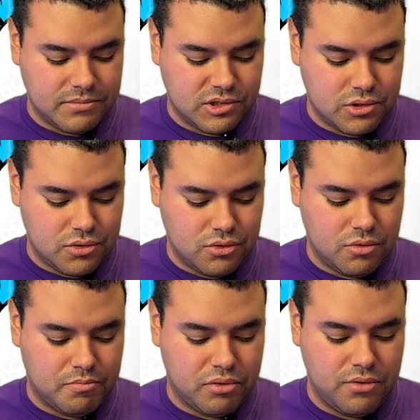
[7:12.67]

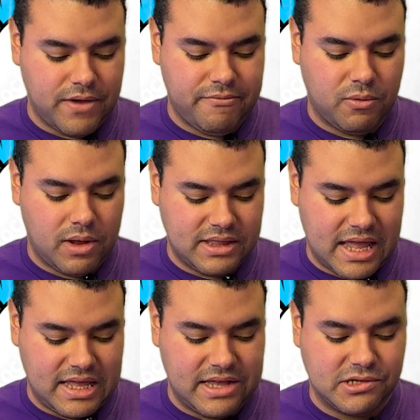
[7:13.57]
to prove everyone
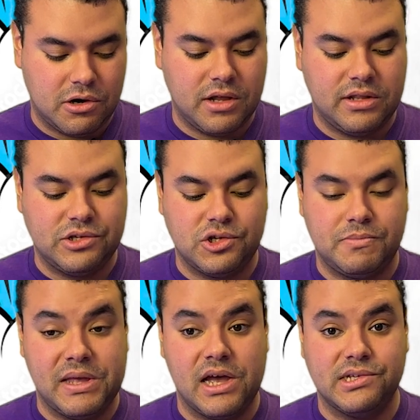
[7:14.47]
that he is Hercules,
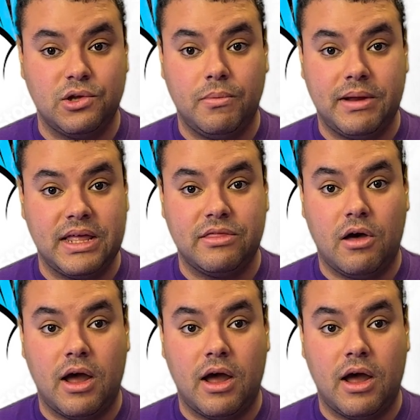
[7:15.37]
just because nobody